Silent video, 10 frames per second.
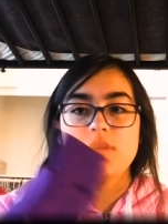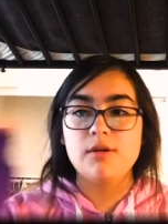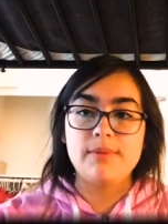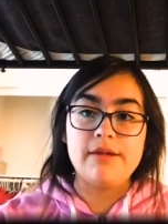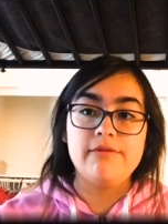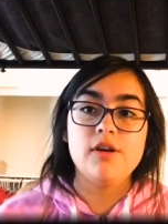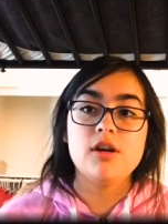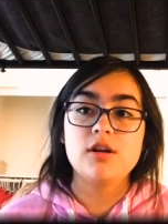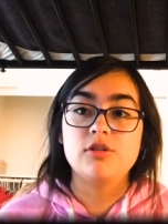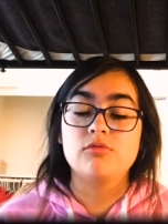are by
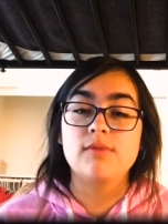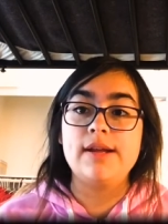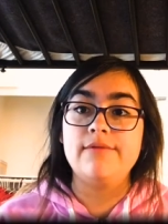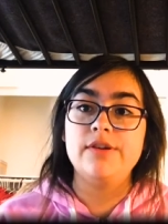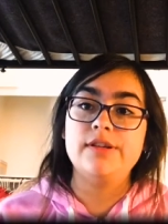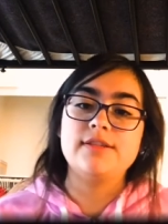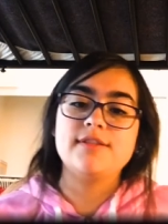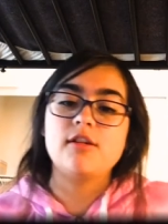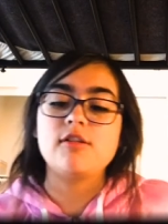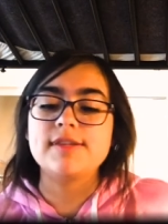far great villain
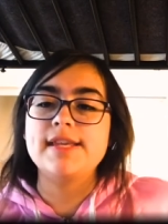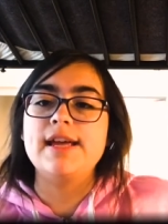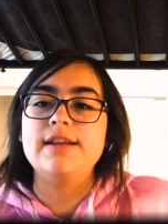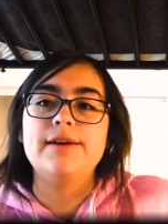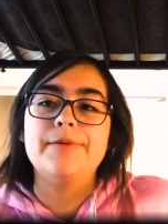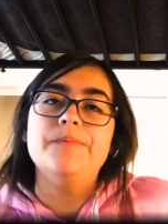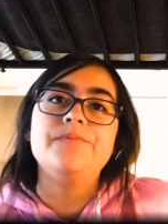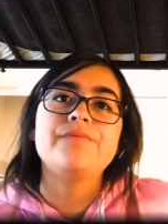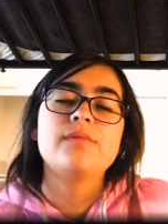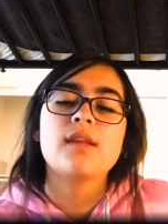songs, and um,
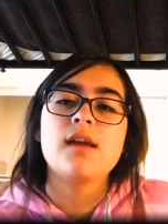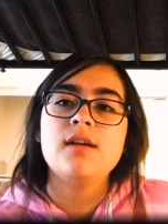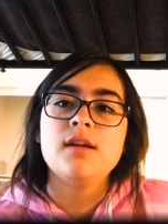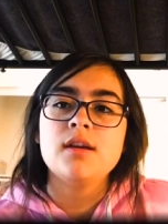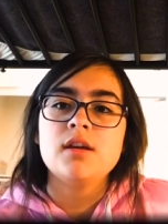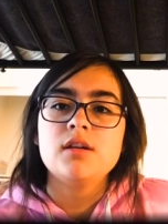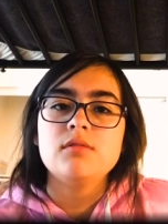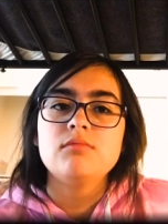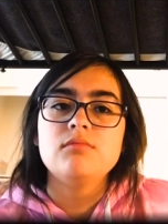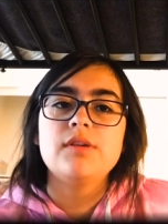
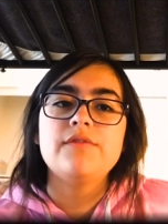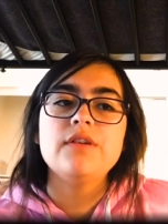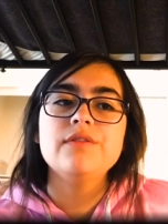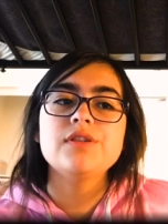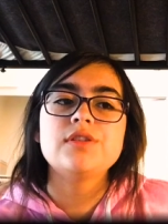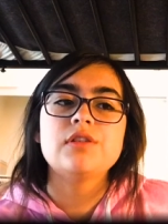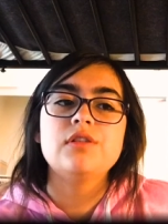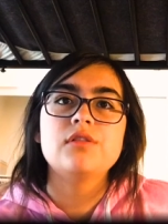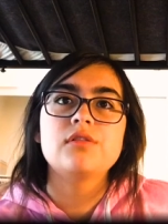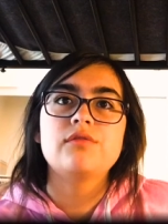my favorite
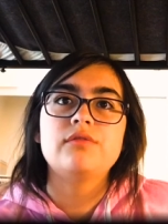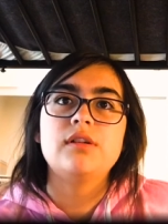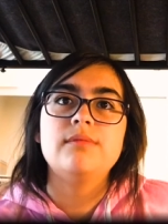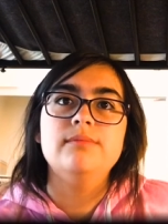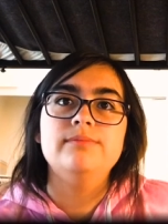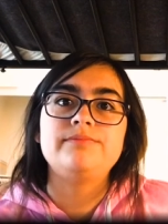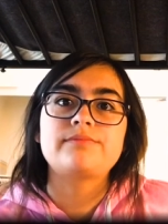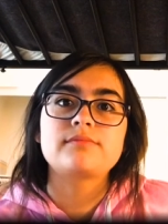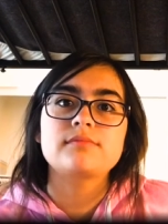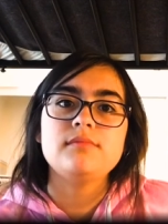song from
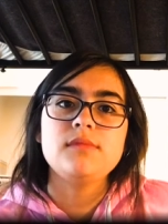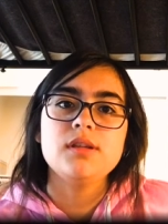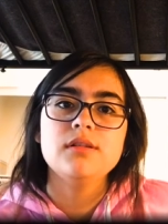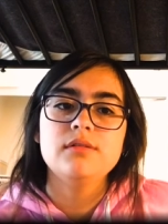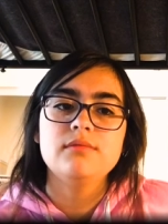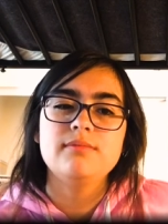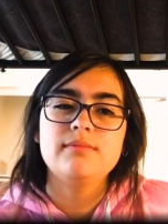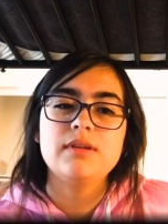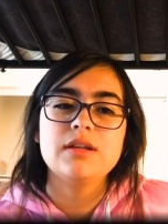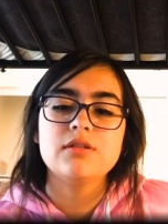
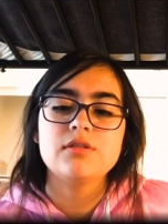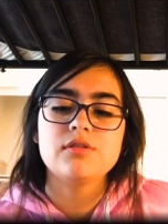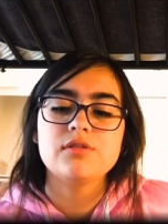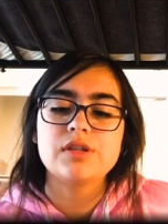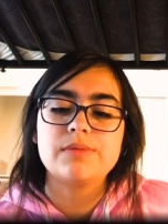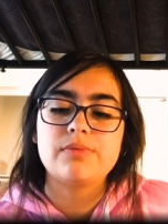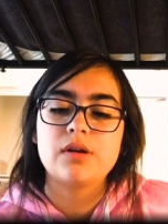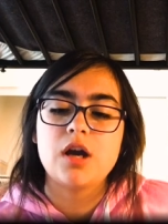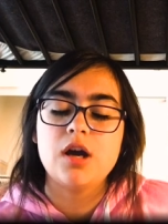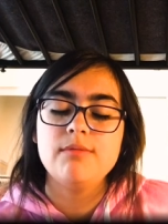Mean Girls
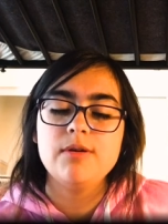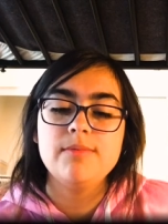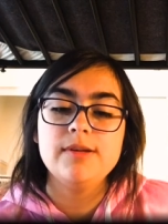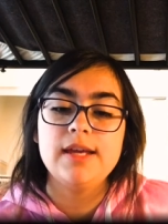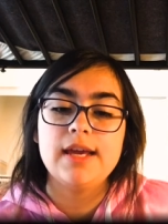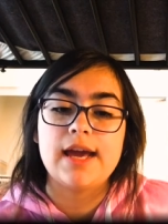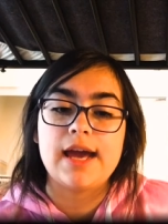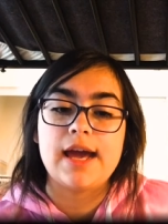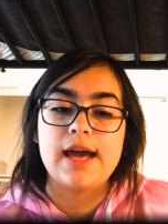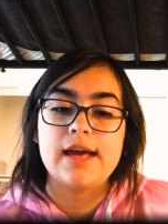probably
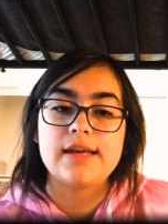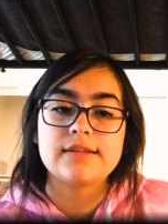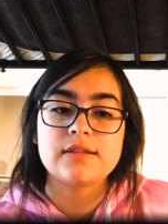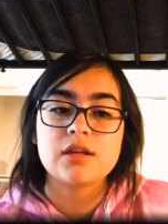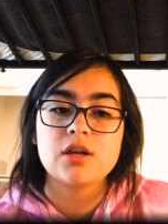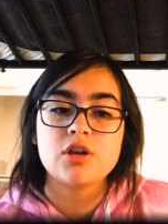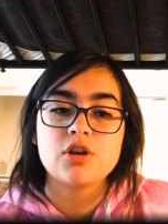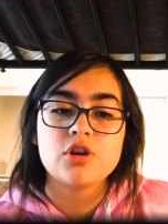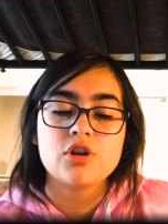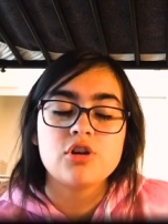has
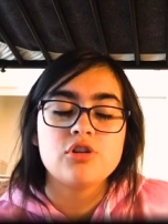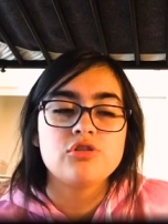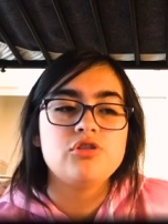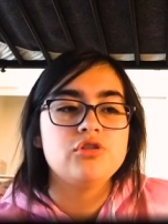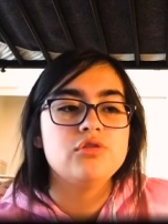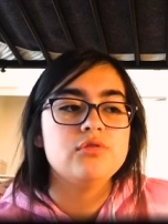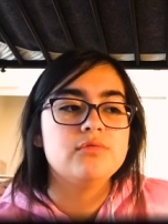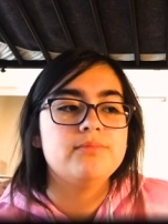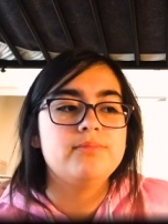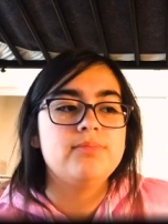
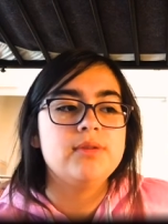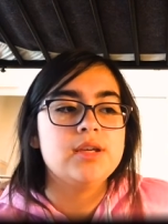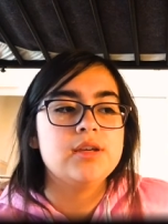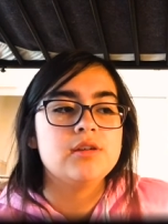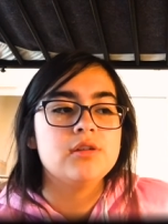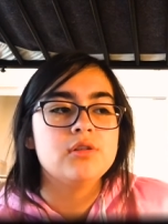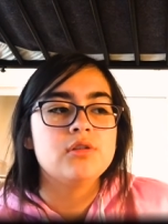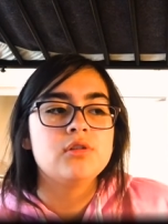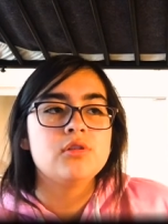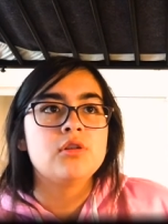to be
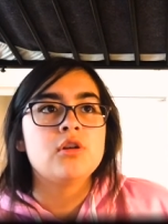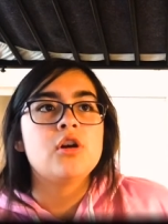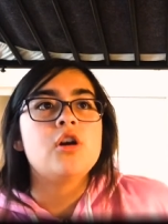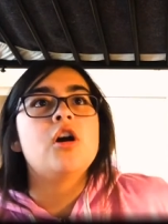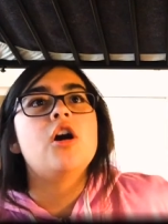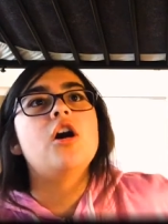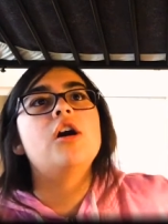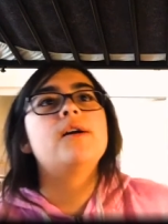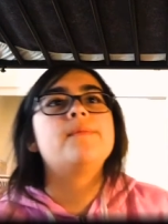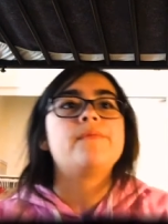
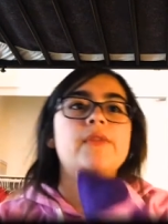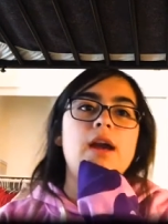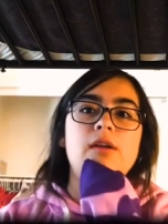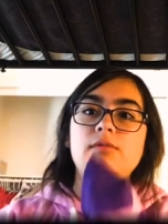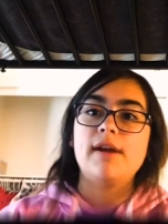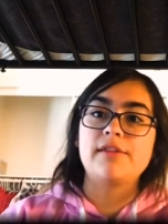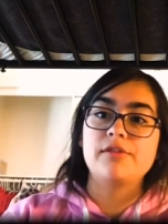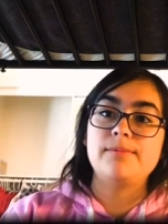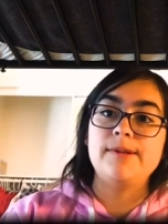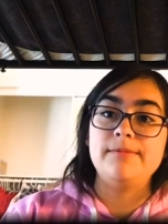um, I'd
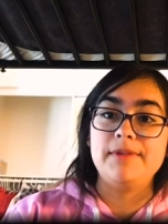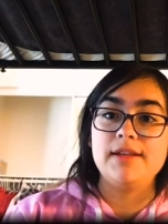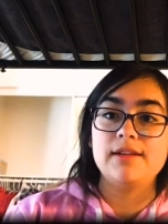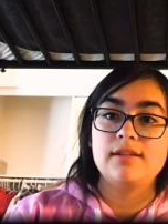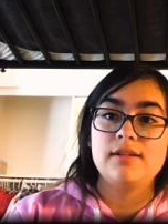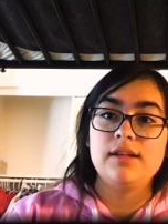Rather Be Me.